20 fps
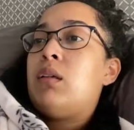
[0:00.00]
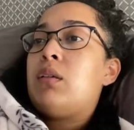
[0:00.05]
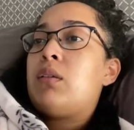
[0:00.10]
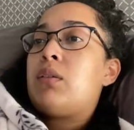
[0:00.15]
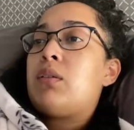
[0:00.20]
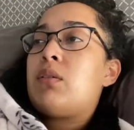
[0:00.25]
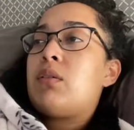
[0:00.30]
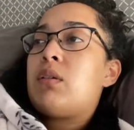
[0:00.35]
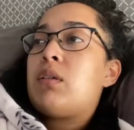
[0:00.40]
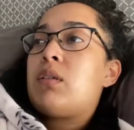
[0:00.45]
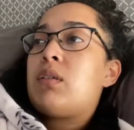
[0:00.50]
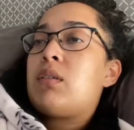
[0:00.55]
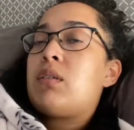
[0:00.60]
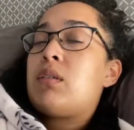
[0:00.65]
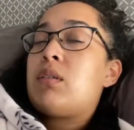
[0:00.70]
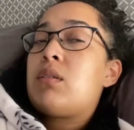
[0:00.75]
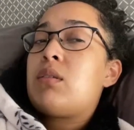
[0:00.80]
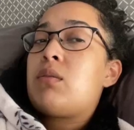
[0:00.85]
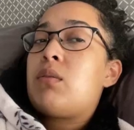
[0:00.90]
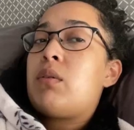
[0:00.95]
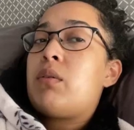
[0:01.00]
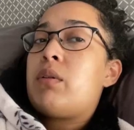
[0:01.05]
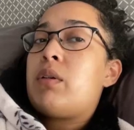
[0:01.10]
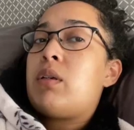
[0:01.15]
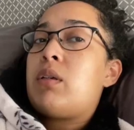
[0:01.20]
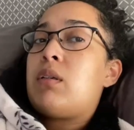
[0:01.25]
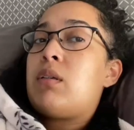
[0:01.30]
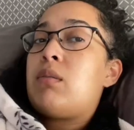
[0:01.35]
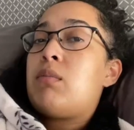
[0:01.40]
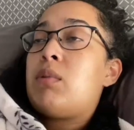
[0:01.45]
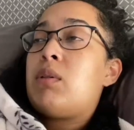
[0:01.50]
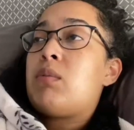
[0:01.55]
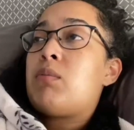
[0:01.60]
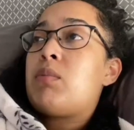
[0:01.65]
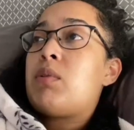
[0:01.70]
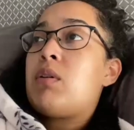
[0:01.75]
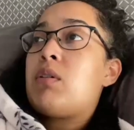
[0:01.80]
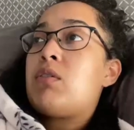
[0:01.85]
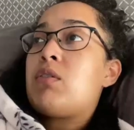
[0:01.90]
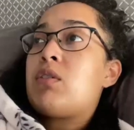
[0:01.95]
So guys, this is where we ended. Me and
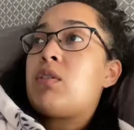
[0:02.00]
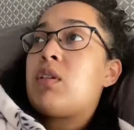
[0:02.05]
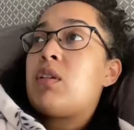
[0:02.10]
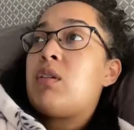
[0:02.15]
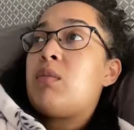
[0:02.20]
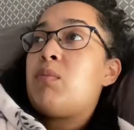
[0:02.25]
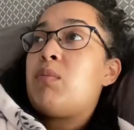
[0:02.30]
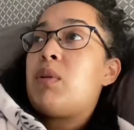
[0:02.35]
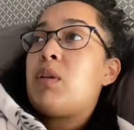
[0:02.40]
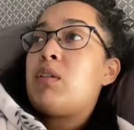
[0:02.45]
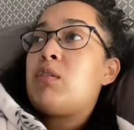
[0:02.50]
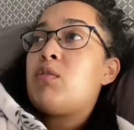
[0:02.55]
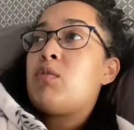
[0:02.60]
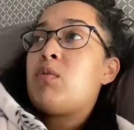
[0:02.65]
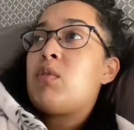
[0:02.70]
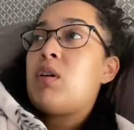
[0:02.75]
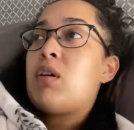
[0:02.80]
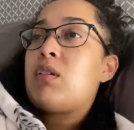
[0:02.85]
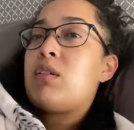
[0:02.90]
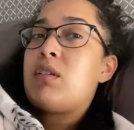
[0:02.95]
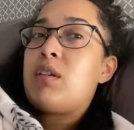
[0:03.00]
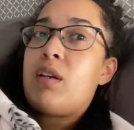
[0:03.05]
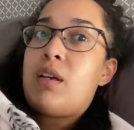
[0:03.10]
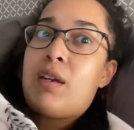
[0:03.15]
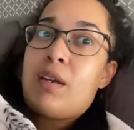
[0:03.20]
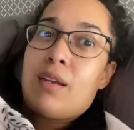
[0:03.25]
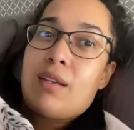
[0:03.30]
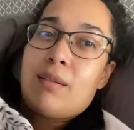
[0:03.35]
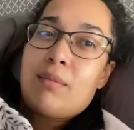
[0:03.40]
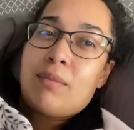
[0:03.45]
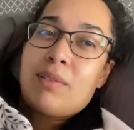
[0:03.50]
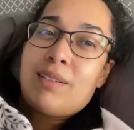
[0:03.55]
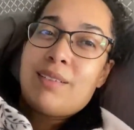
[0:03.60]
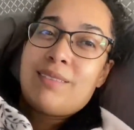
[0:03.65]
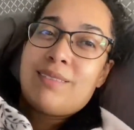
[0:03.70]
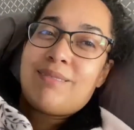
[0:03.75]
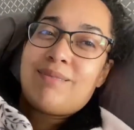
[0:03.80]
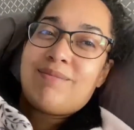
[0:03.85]
Paul are just going to binge watch anime.